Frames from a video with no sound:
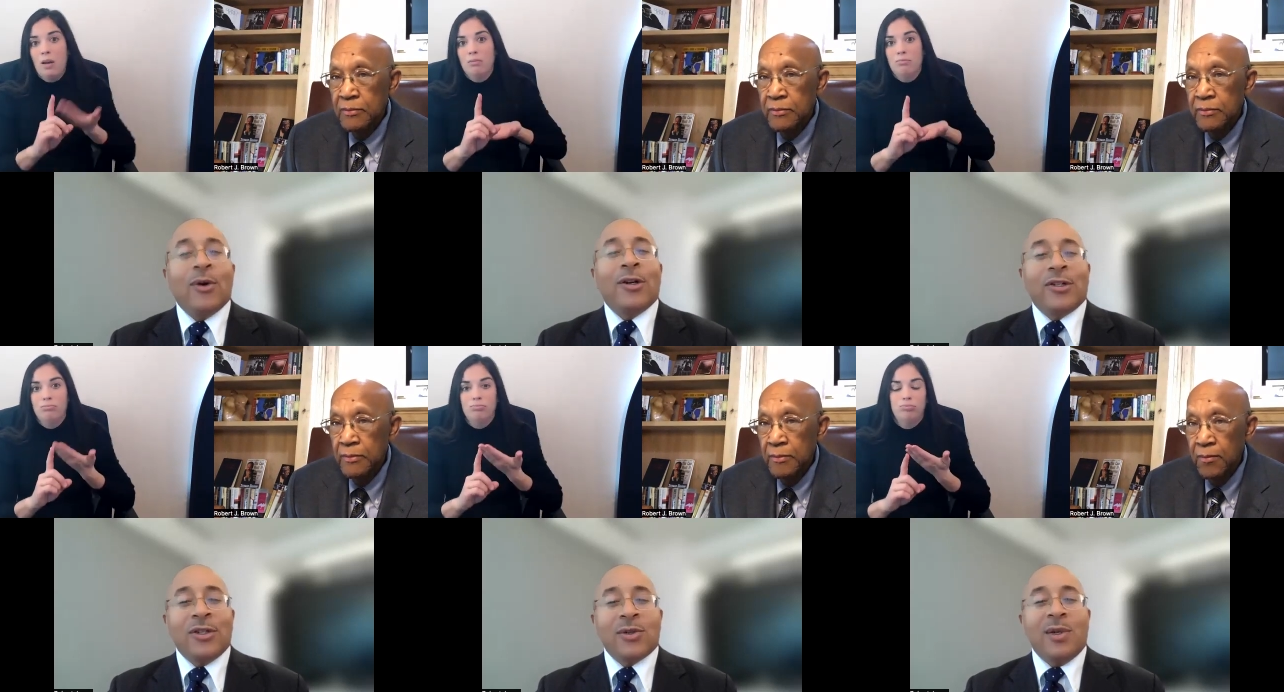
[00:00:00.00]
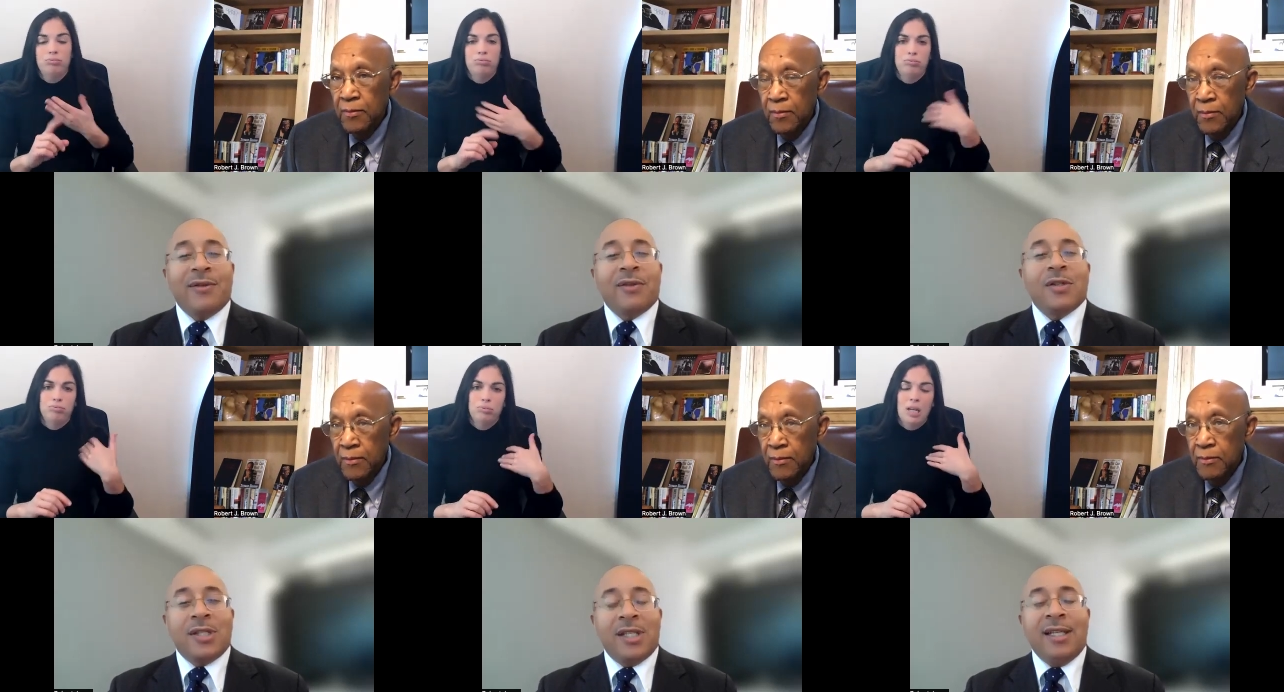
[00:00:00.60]
Speaker 1: orators we have
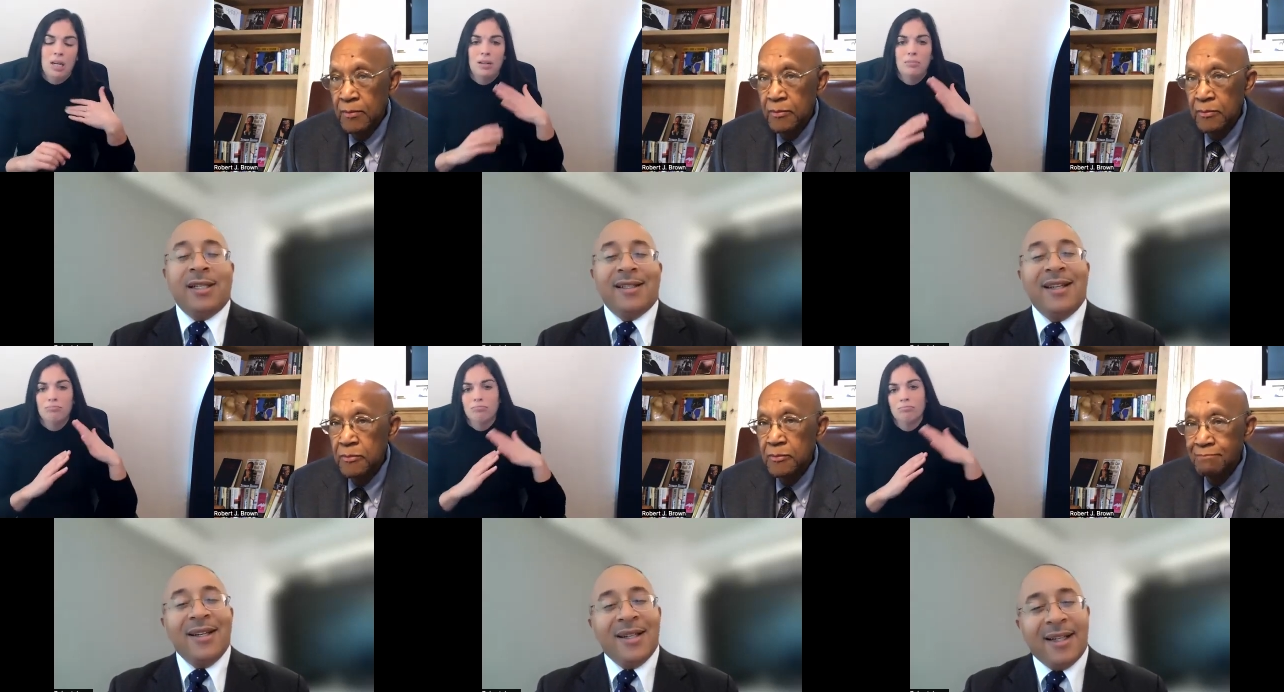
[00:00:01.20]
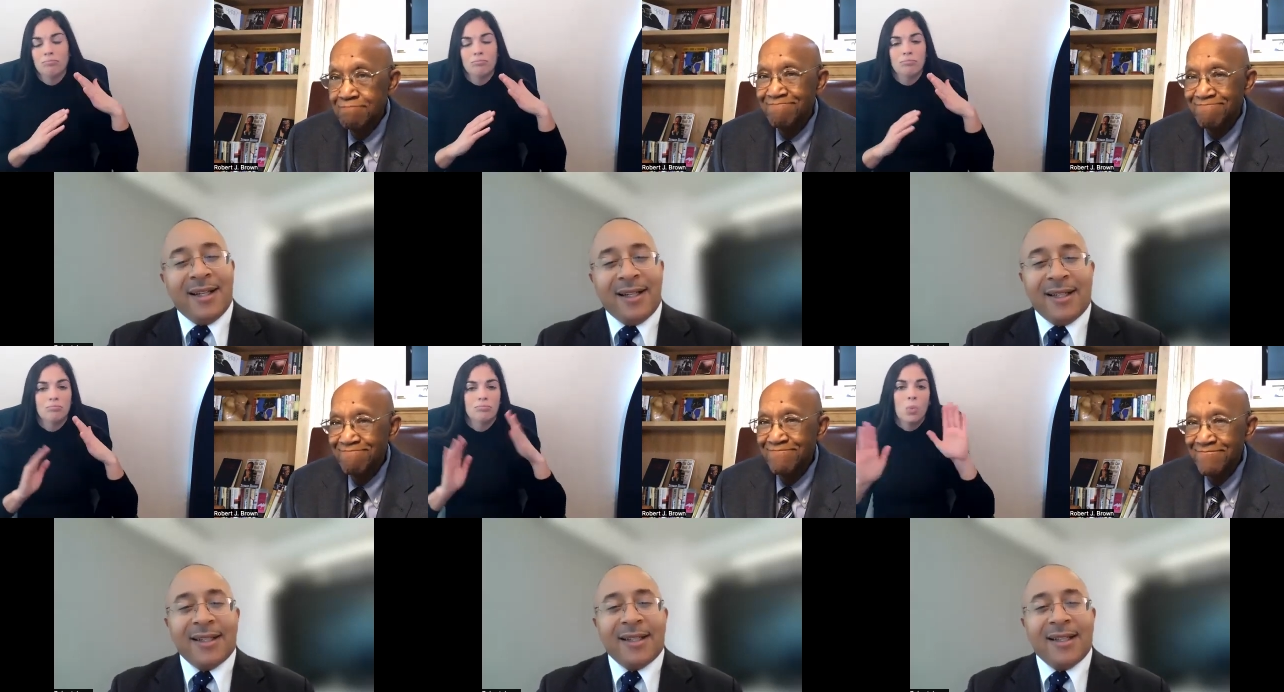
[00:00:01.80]
ever seen.
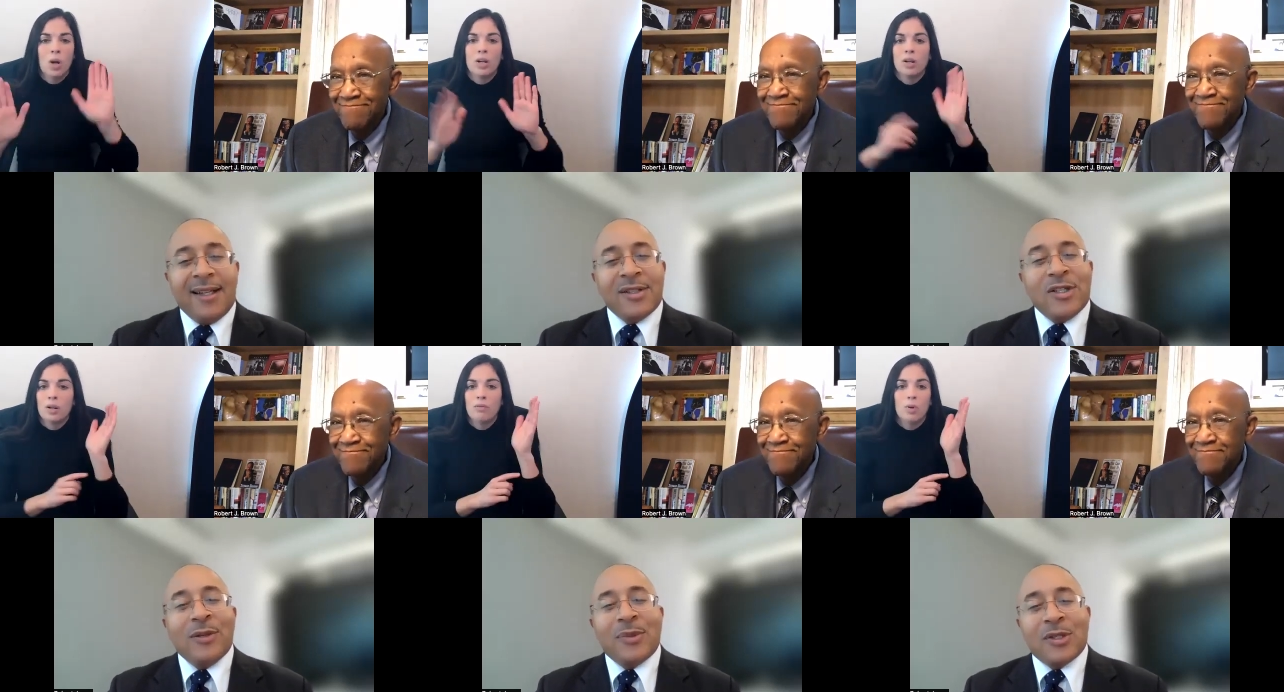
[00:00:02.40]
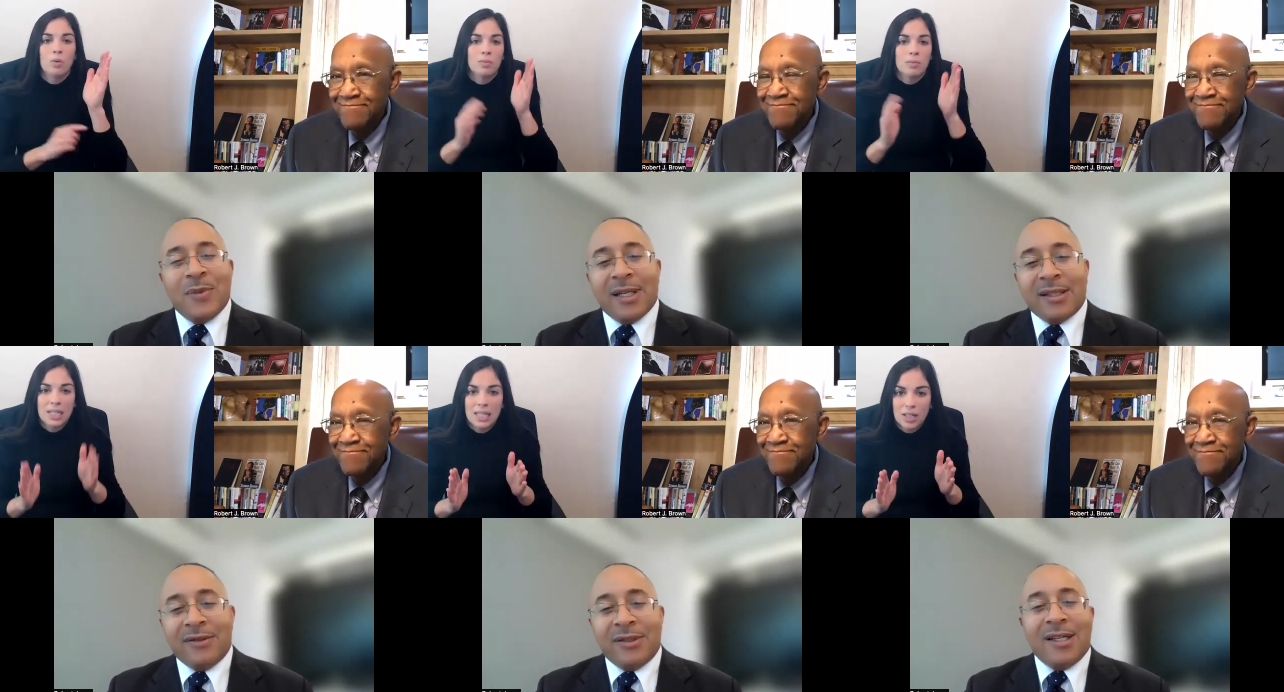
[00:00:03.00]
give us your perspective of